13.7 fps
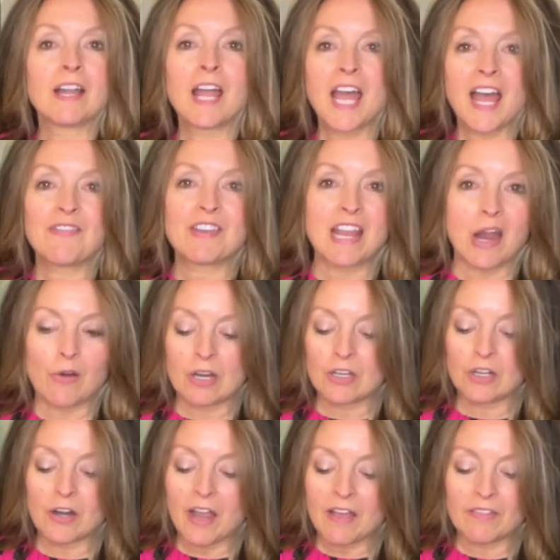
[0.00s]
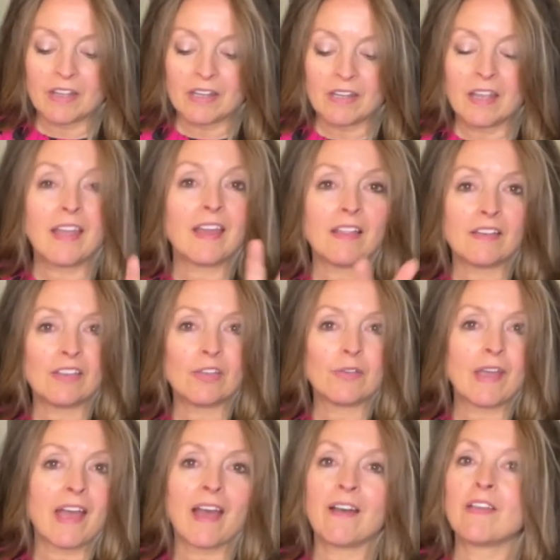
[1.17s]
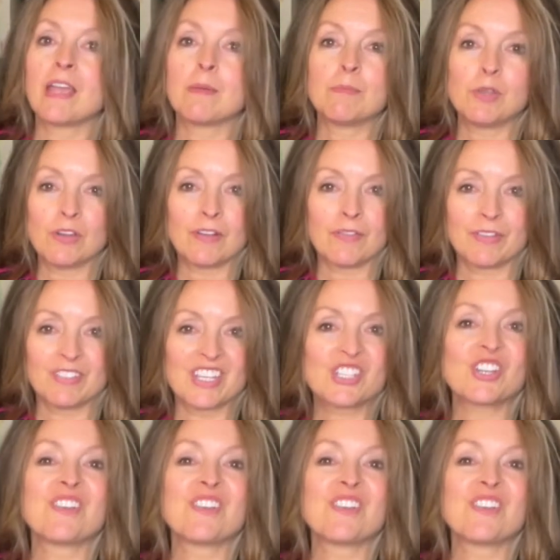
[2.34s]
half an hour in your oven, and you have a beautiful dish.